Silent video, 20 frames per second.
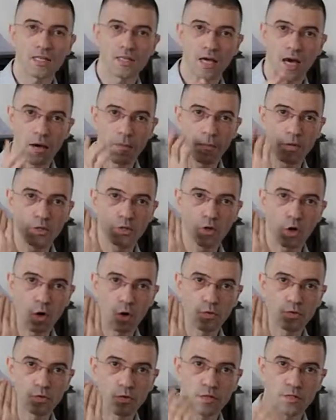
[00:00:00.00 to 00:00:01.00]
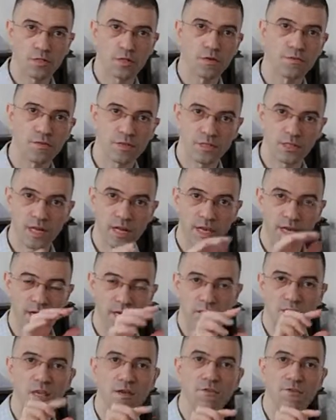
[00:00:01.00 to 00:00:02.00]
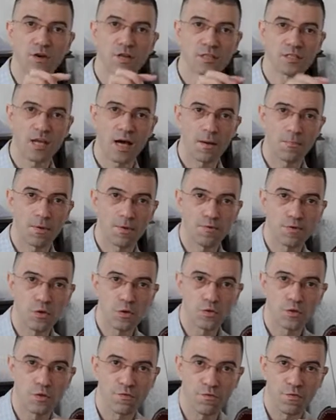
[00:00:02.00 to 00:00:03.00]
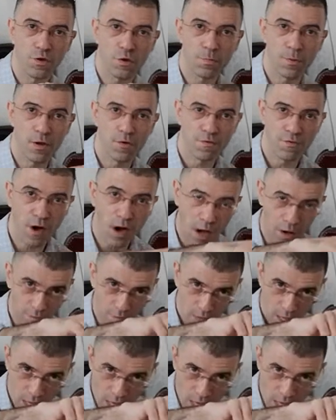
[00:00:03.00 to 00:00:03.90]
damage onto the surface layer. Say, for example, if you use the 4.5,